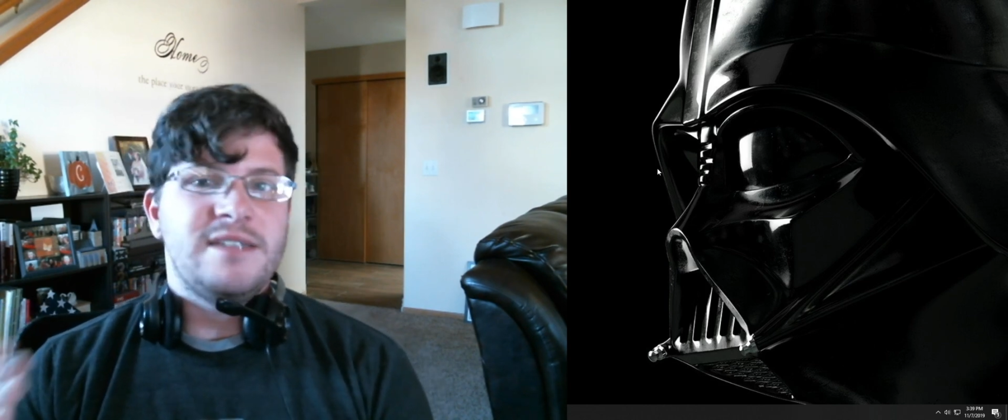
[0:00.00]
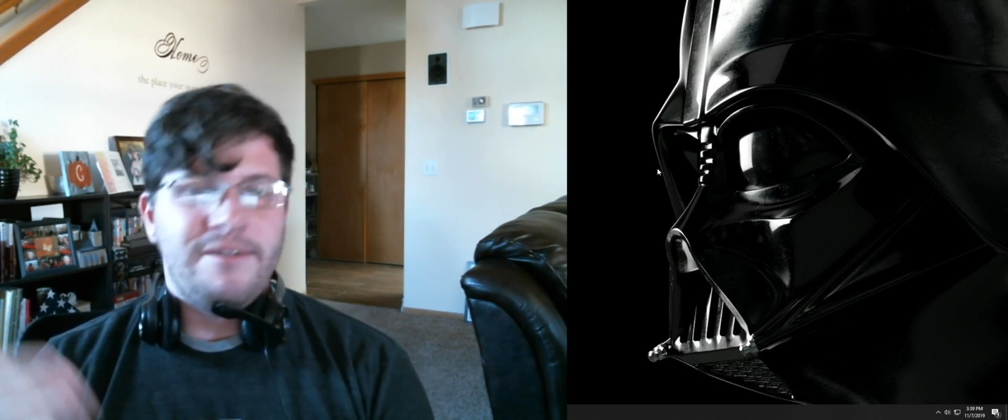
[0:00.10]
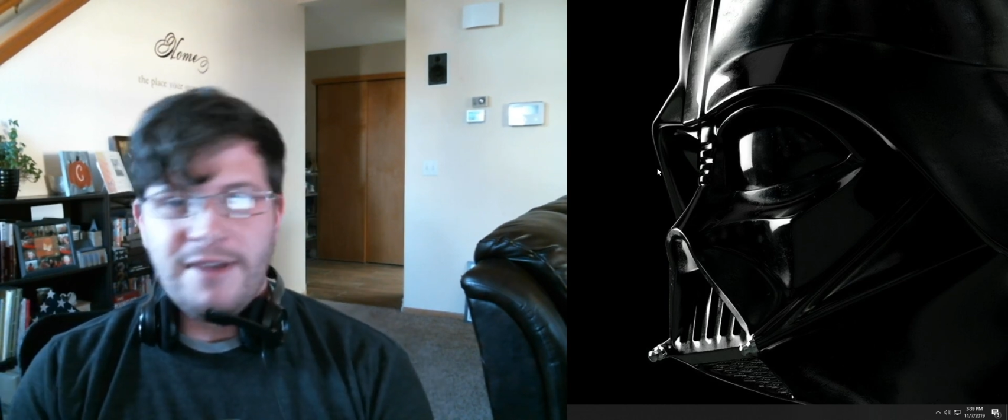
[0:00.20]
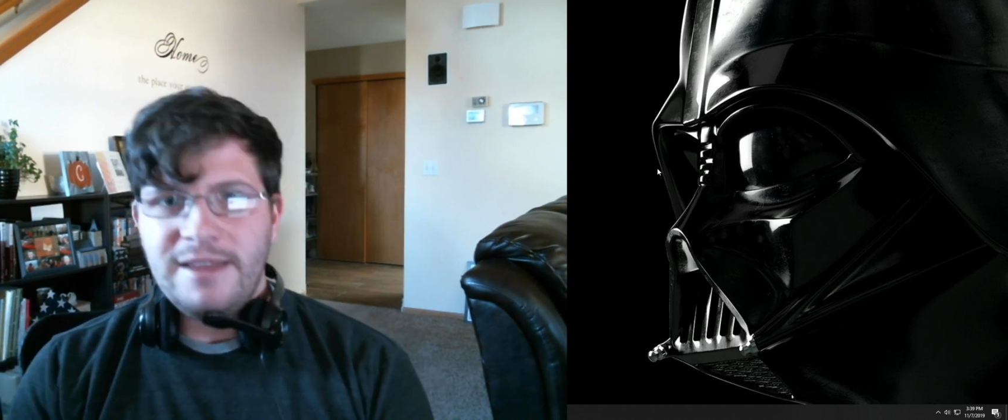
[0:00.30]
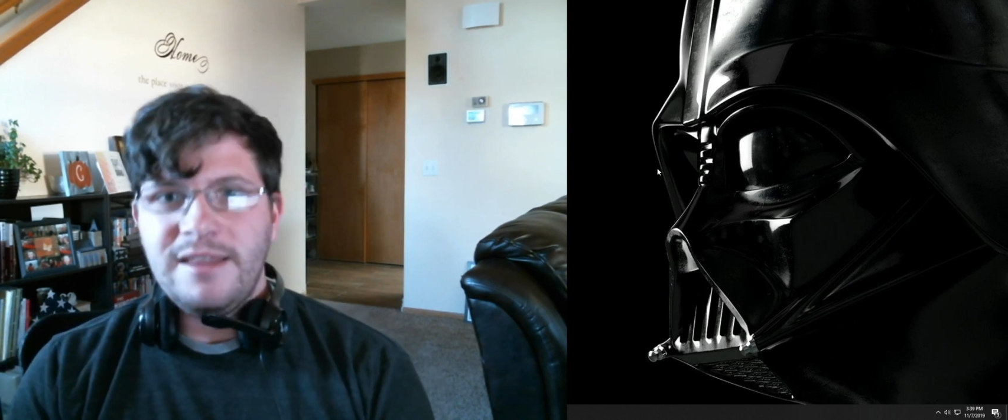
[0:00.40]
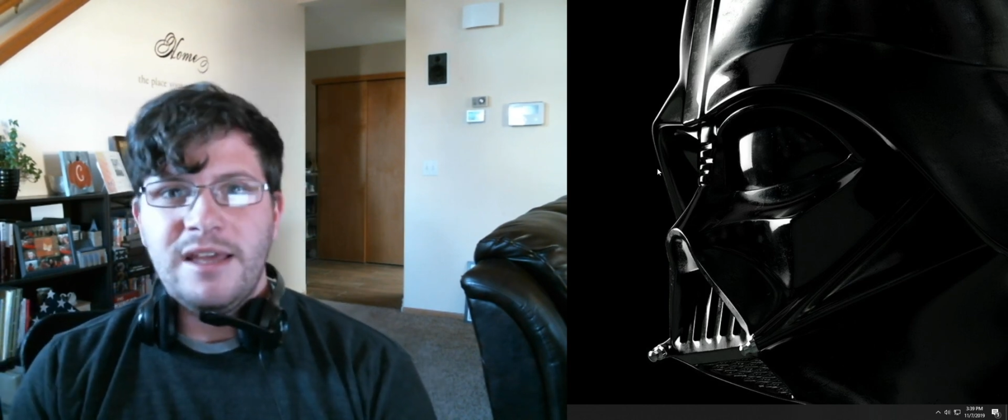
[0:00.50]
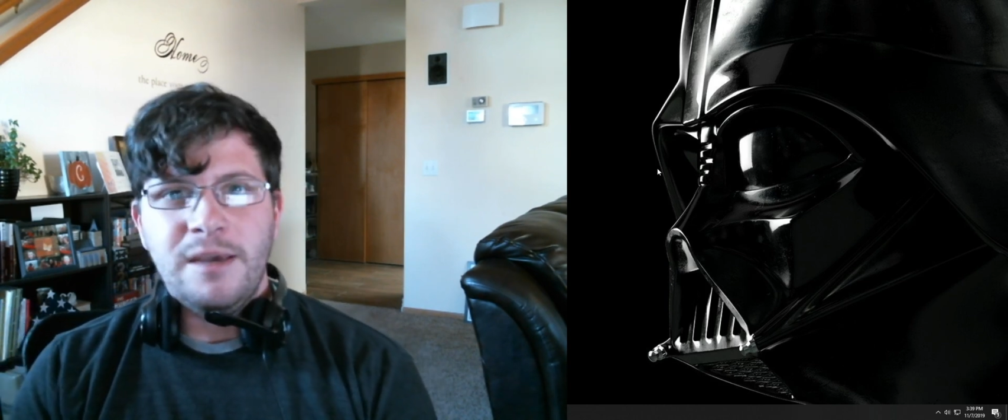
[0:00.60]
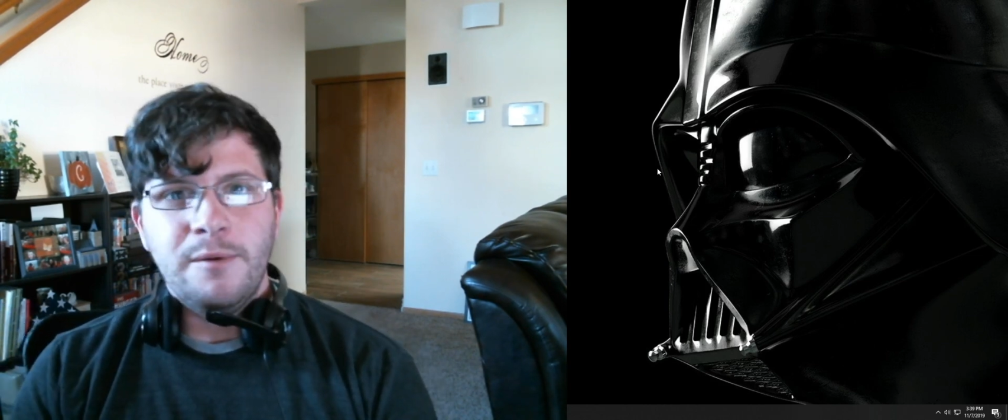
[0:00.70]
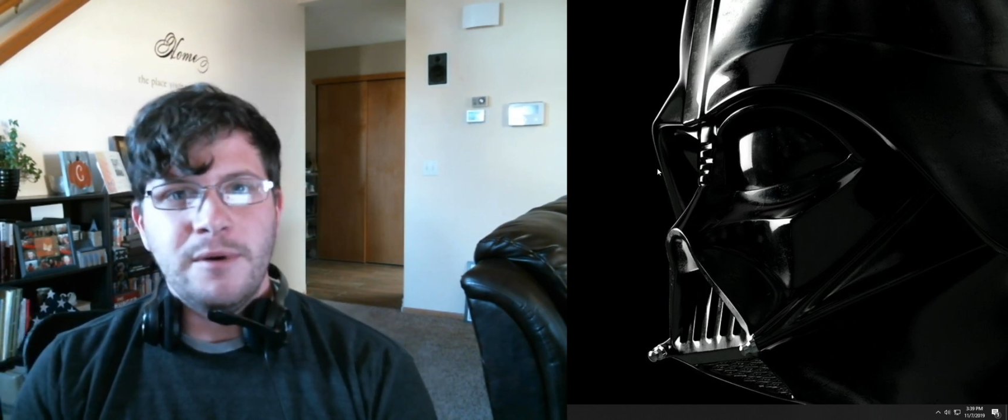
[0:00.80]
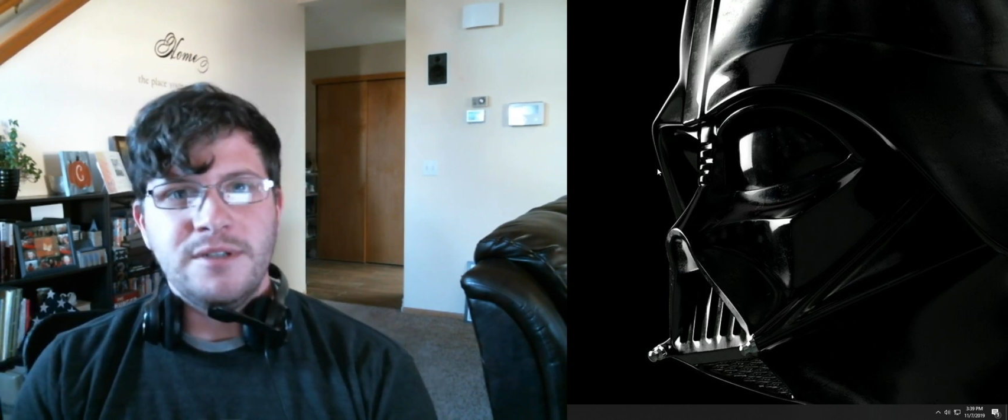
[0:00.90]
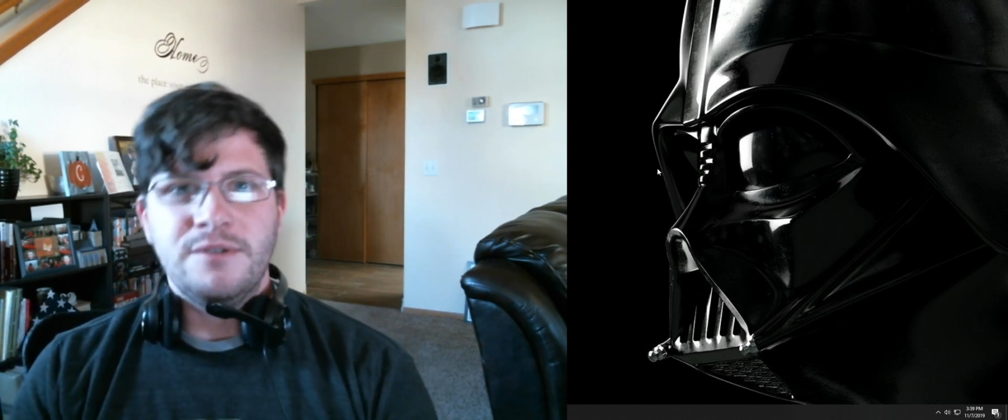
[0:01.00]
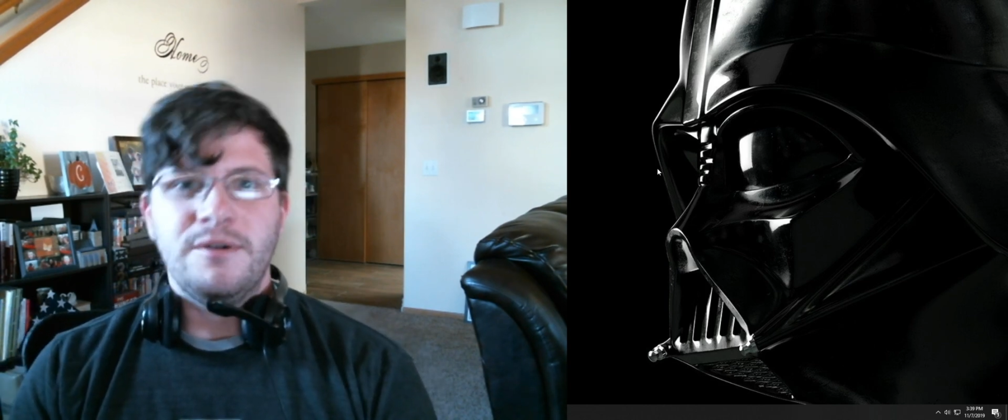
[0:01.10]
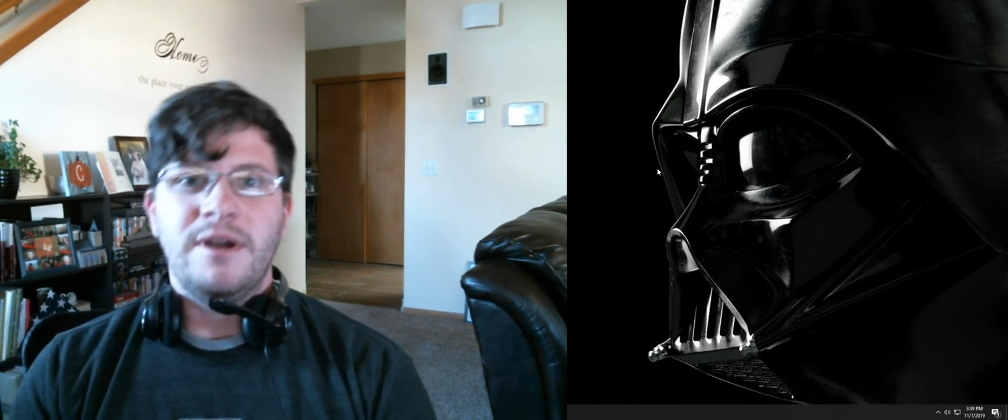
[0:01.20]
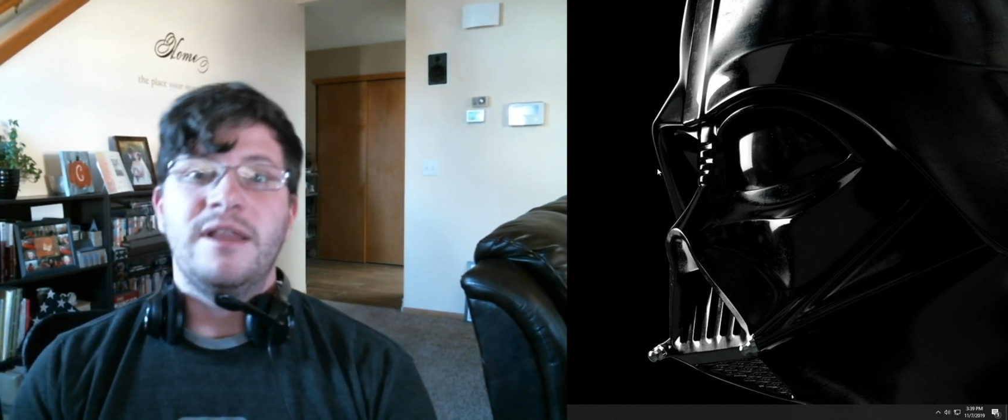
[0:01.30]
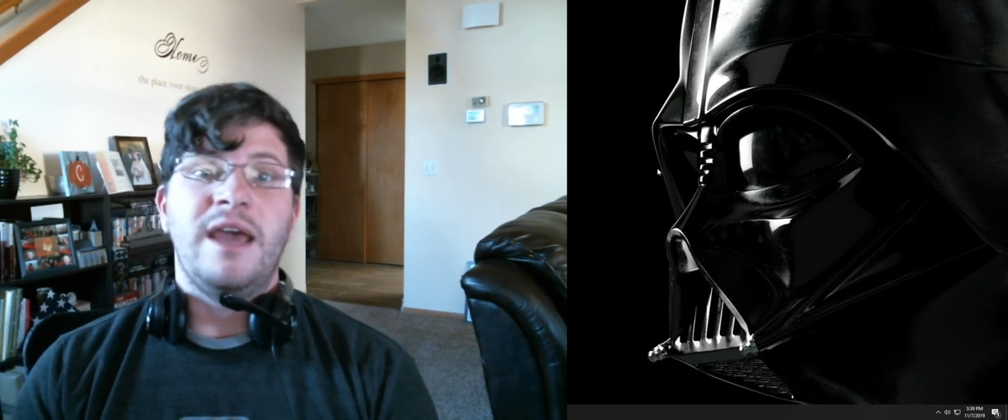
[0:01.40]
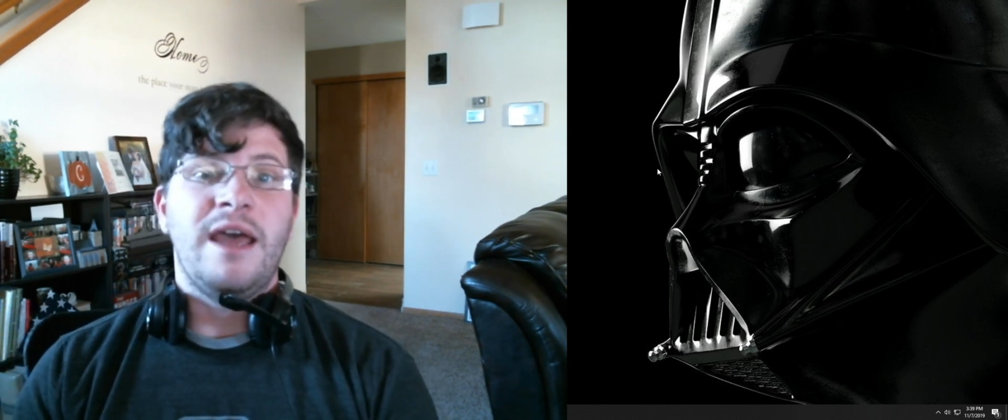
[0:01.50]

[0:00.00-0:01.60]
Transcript: they've hit the keywords correctly,